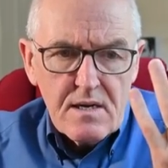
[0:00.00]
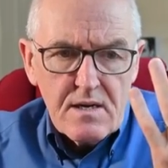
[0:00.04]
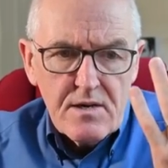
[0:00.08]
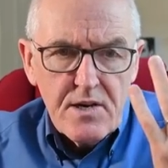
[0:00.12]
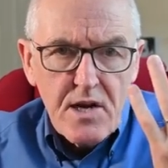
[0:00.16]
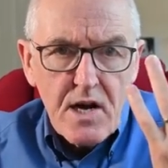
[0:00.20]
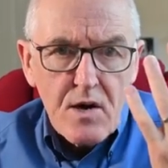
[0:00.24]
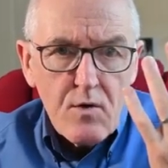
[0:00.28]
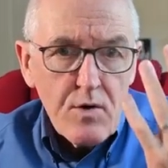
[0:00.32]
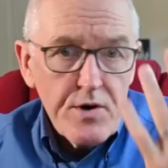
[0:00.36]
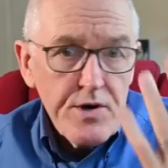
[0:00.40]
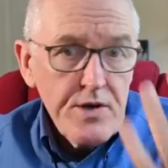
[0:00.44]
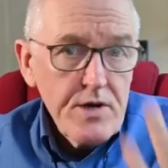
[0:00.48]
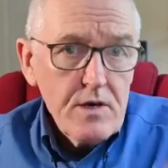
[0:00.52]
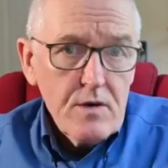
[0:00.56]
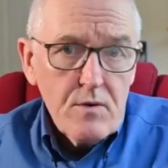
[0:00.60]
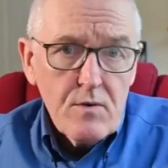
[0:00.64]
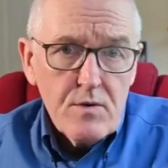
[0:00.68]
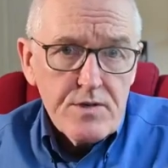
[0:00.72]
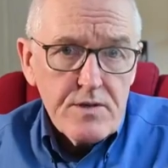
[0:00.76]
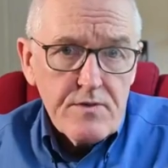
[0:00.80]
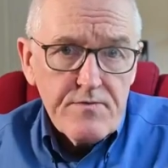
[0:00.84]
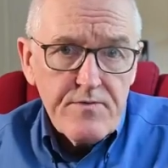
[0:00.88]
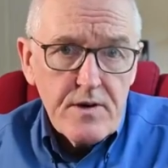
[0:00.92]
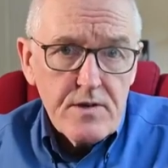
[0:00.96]
no one knew it
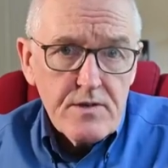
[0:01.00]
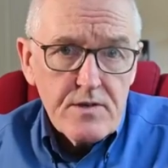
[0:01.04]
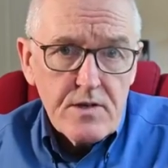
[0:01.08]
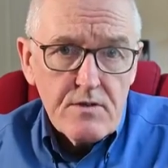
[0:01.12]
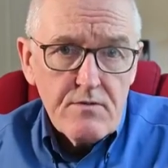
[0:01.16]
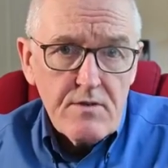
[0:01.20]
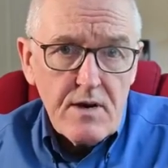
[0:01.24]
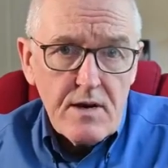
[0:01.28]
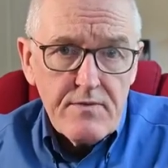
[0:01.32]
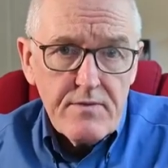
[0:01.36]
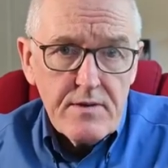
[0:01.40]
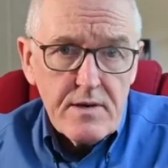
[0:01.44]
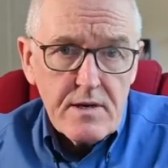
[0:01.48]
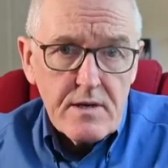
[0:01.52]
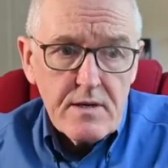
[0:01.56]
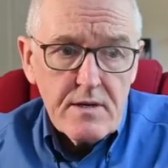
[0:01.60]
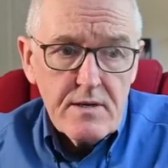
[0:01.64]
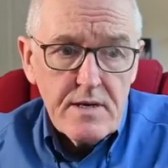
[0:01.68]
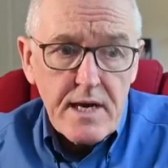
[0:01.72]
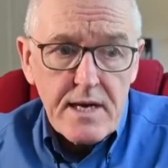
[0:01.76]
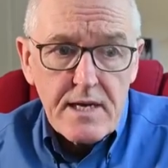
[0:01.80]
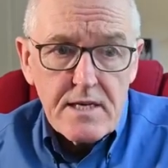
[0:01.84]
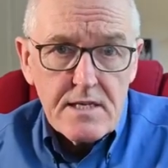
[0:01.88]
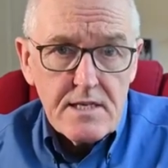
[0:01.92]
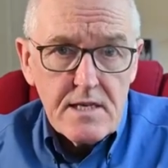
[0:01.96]
was a
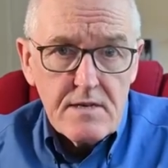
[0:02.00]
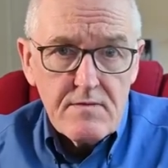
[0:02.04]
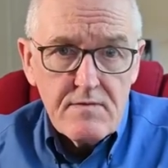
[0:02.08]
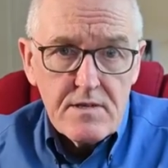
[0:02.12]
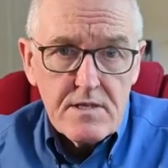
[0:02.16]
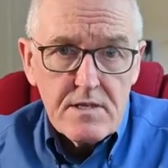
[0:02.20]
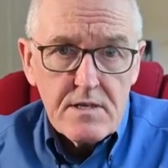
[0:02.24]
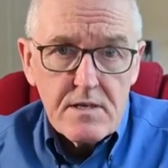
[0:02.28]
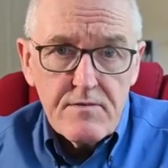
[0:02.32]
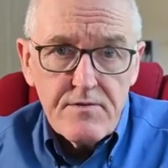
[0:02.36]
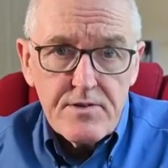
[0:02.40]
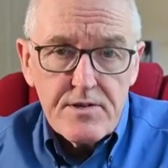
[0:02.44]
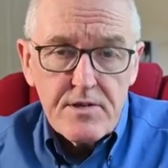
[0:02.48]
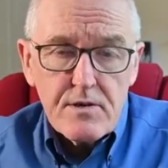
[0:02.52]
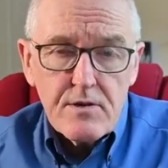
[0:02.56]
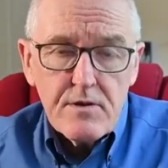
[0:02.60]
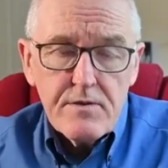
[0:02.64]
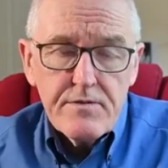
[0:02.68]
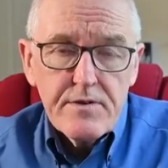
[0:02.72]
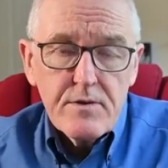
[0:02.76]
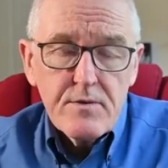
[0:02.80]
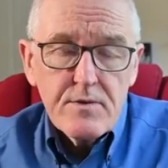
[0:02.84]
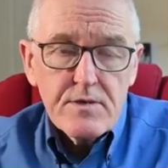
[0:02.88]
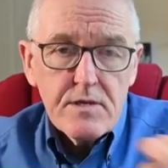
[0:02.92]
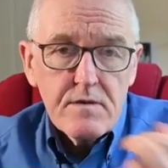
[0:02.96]
photographic negative until
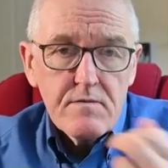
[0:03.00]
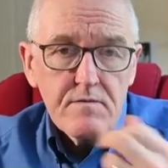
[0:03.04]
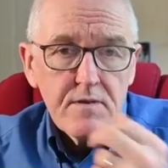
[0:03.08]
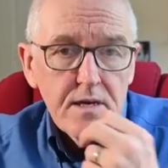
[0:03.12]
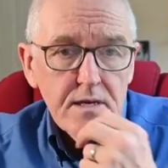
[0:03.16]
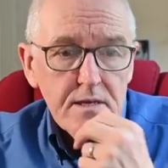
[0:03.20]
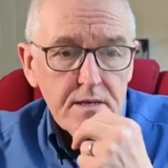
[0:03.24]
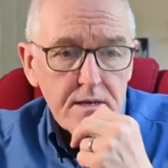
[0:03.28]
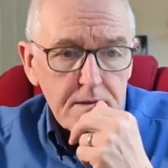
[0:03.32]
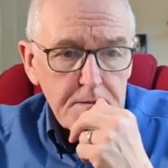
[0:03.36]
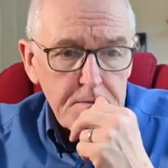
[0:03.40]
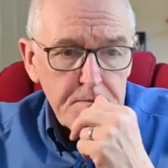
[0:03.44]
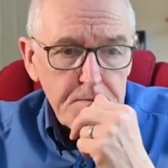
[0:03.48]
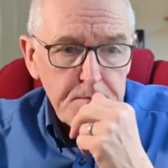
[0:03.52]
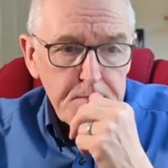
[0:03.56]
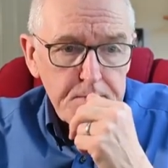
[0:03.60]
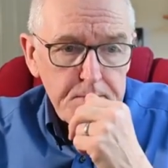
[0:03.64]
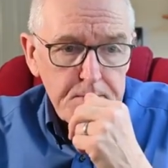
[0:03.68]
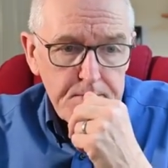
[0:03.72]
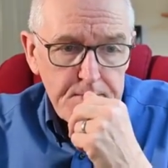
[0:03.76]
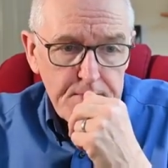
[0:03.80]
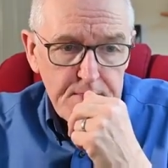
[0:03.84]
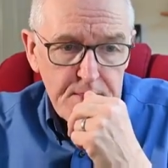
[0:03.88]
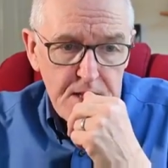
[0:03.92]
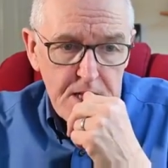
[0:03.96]
photography was invented.
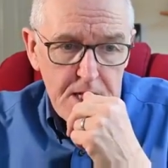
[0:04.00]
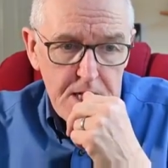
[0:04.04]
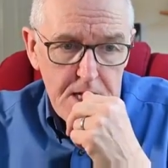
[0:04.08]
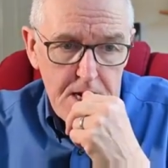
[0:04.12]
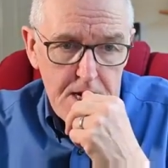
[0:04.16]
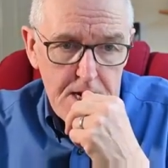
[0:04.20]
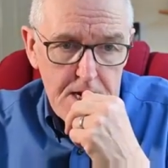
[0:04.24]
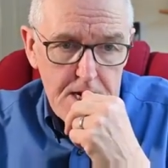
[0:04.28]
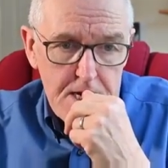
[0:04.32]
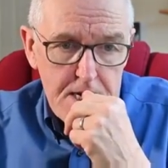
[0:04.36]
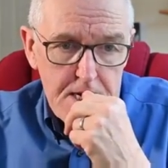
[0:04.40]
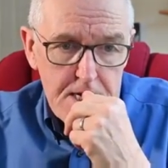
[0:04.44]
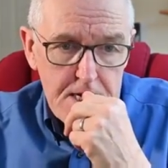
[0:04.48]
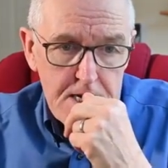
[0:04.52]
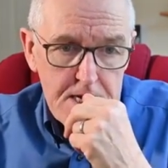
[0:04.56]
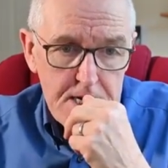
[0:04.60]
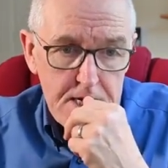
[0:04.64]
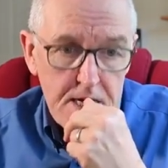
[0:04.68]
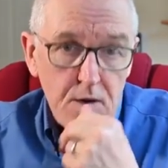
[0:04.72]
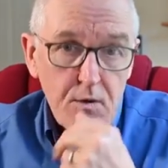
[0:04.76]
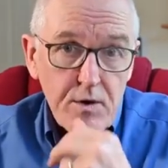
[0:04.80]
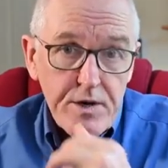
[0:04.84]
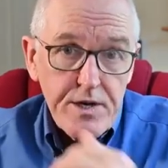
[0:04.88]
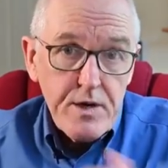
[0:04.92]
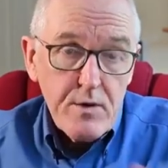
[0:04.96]

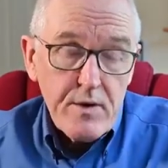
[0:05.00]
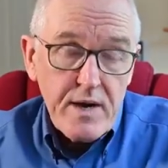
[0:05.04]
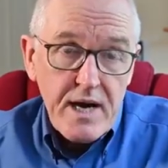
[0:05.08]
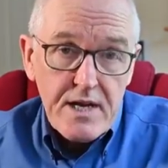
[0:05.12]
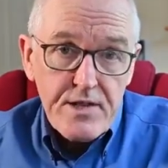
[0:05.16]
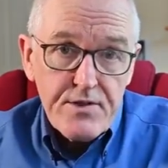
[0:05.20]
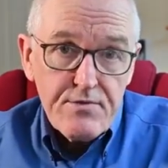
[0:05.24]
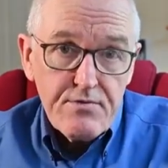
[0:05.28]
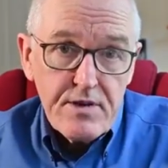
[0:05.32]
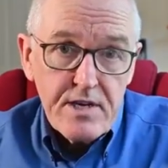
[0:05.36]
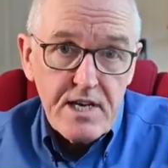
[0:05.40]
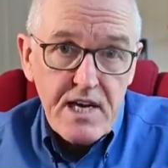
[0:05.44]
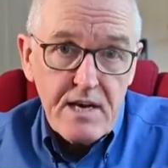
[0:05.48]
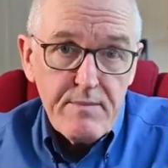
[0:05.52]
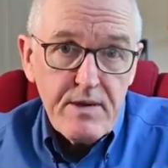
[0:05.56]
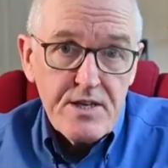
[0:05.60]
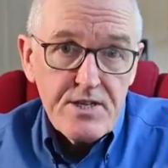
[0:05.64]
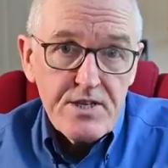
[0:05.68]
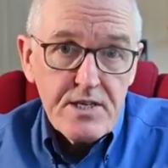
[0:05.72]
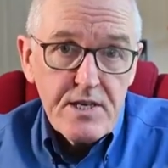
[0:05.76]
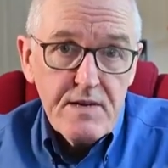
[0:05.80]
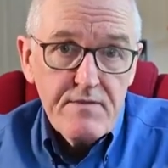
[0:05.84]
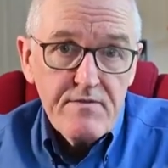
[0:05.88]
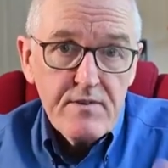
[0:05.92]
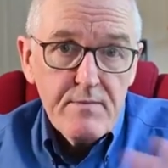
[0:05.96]
No one knew it had
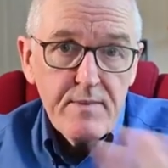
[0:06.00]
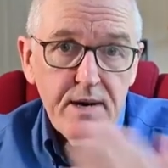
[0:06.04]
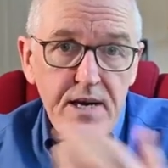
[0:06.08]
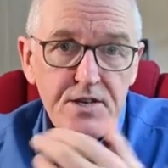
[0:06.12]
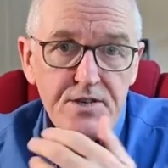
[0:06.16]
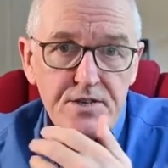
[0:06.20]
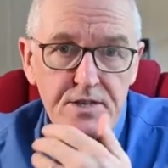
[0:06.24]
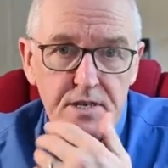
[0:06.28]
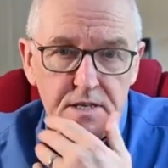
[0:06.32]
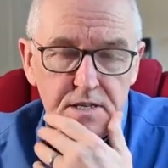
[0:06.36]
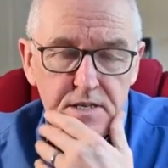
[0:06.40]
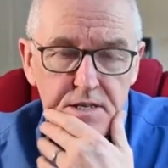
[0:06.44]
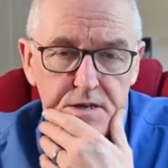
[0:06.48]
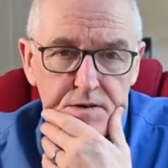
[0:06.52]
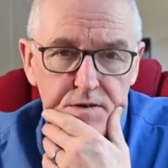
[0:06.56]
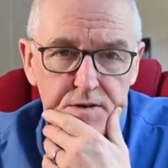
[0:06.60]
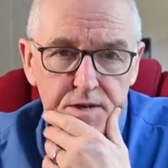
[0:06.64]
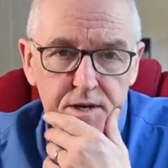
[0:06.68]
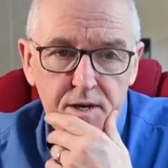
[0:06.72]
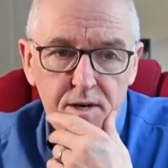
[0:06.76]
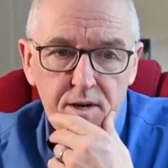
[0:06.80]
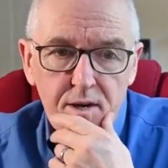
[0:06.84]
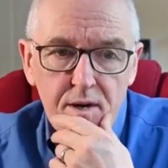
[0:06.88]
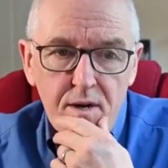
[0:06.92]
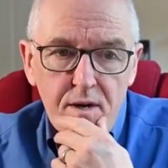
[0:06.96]
three-dimensional information until
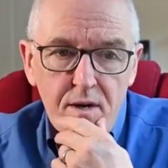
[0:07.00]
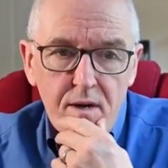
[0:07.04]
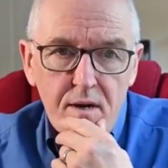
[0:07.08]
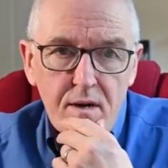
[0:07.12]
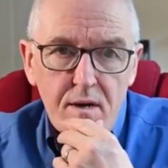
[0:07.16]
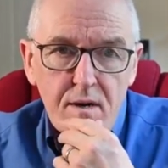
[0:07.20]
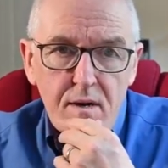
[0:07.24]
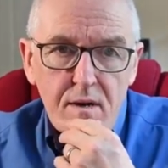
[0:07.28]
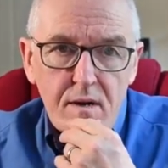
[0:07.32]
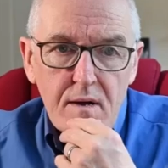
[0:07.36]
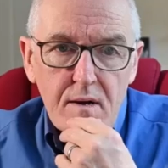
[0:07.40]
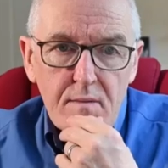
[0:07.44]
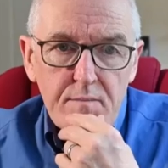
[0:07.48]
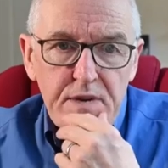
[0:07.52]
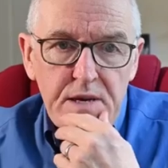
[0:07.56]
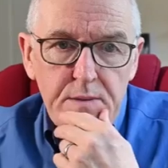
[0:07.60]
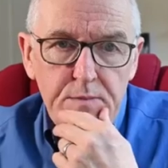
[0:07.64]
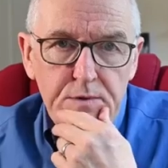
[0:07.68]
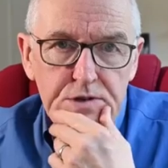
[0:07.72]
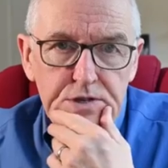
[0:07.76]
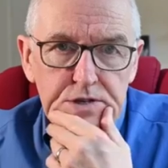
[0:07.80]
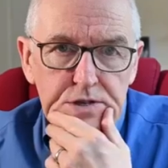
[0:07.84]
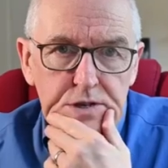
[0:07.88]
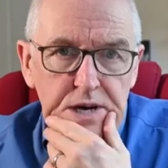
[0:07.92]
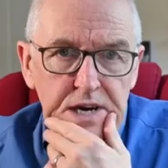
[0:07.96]
the
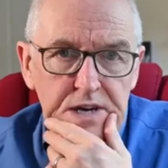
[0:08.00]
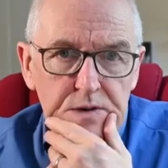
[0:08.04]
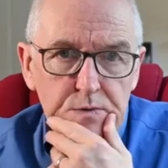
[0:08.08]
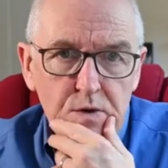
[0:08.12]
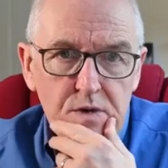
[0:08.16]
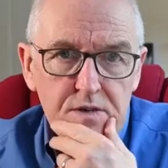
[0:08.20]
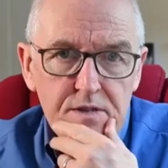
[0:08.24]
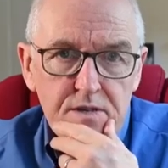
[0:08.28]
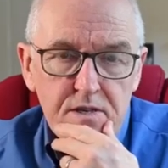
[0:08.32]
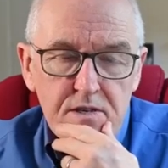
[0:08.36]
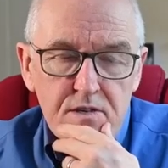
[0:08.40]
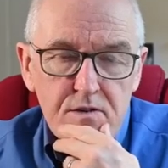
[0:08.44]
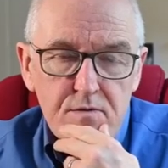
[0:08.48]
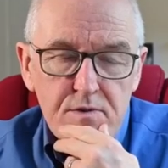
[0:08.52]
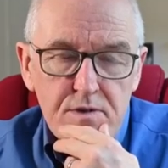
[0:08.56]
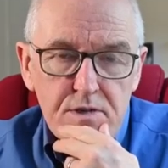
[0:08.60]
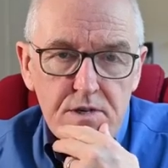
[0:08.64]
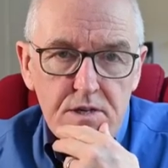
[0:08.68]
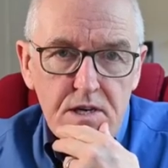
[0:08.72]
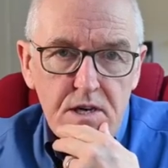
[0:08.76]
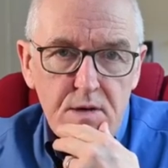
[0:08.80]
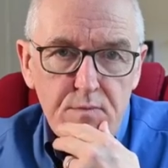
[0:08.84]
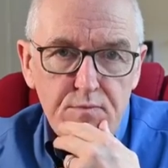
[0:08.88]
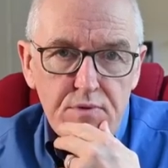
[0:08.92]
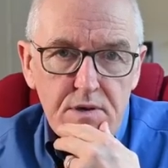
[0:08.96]
people started wanting to
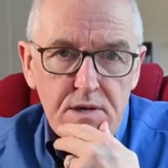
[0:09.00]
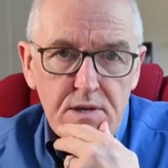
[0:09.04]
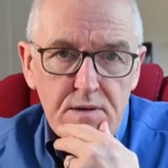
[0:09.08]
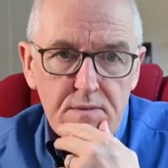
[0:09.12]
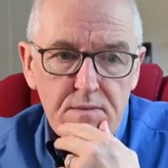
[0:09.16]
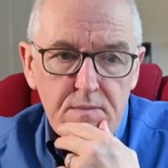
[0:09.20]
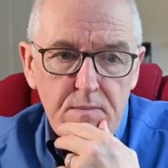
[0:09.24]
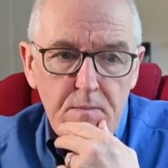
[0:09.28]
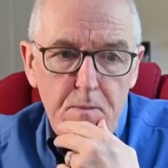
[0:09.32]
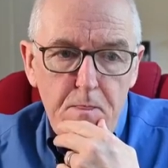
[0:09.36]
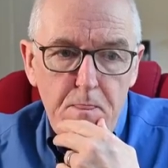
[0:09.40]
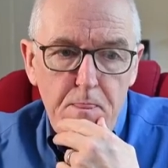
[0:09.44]
interpret